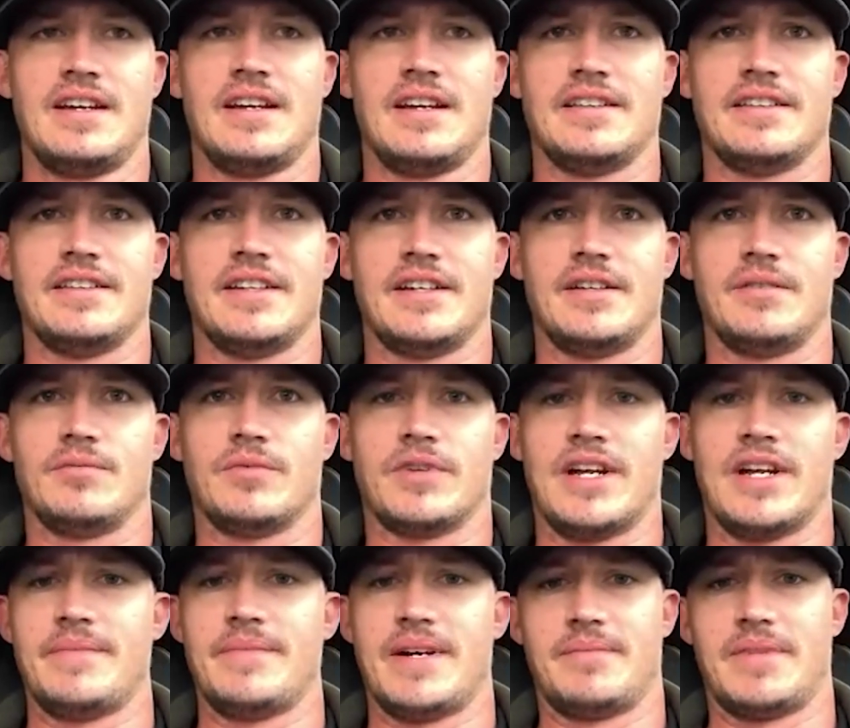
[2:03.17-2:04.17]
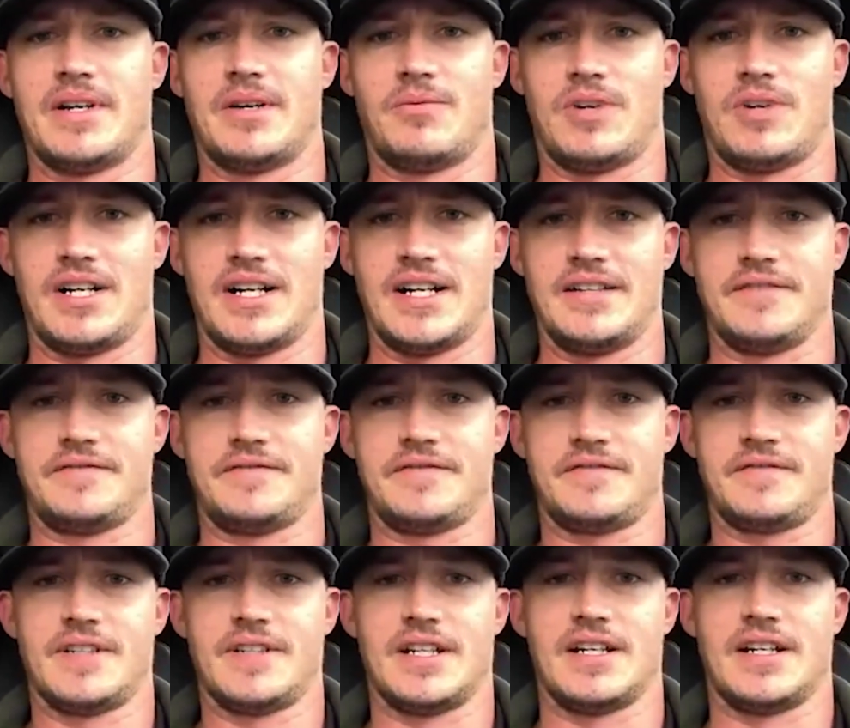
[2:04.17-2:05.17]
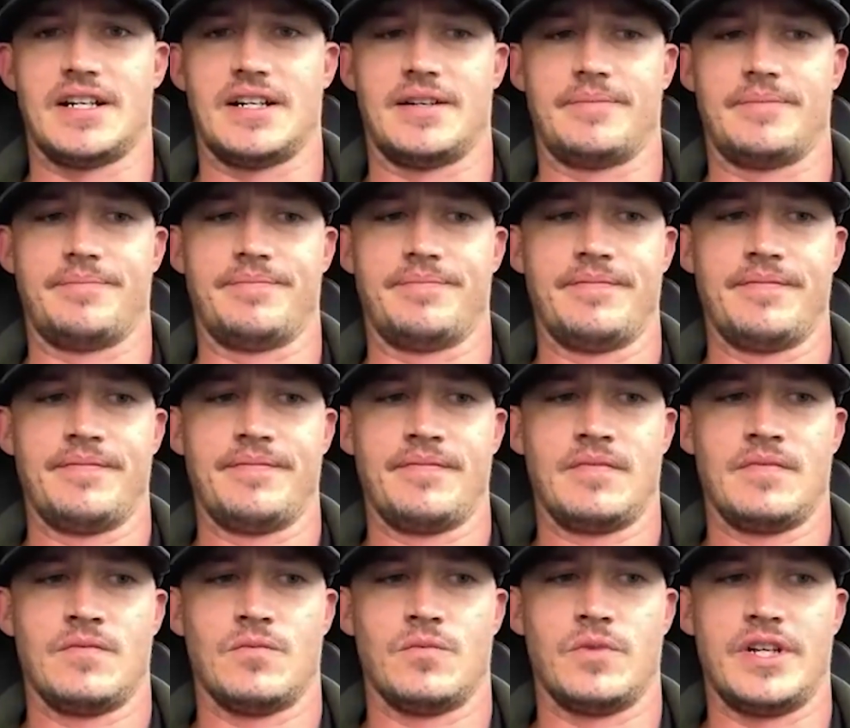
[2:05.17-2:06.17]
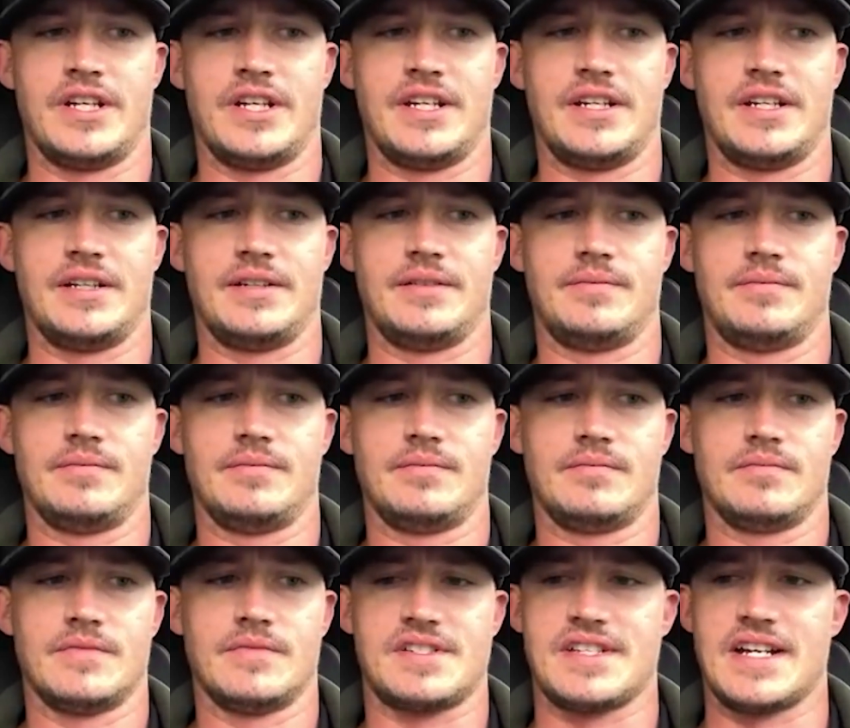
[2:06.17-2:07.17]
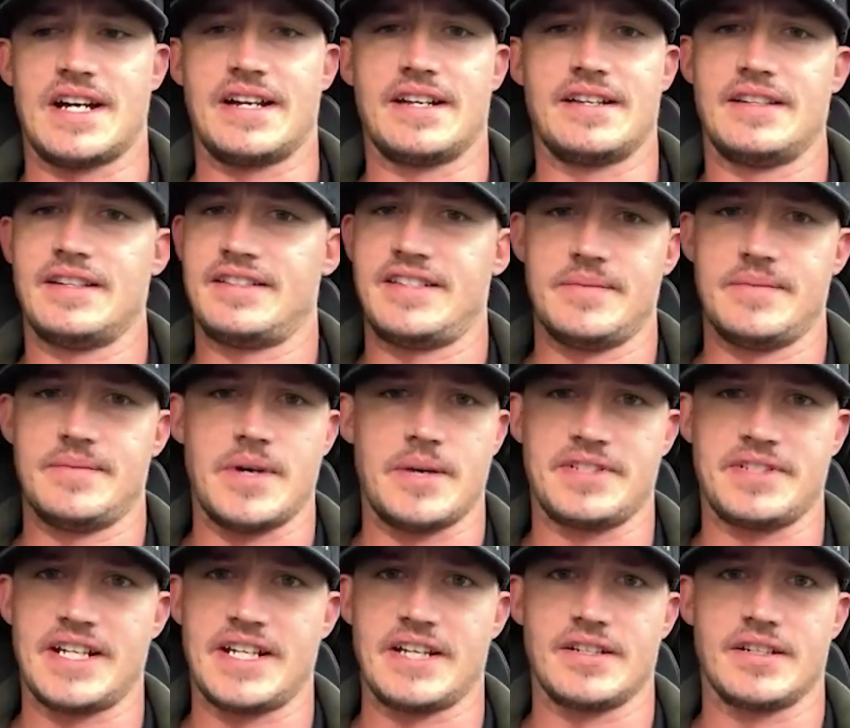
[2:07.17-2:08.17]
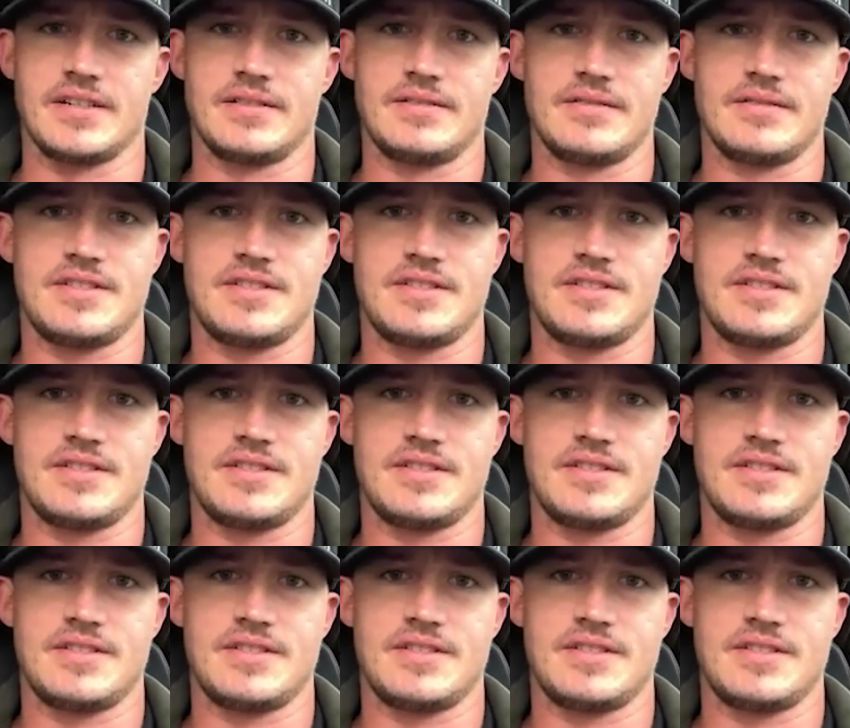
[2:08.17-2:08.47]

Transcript: And then when I met my wife, um, we decided to team up together.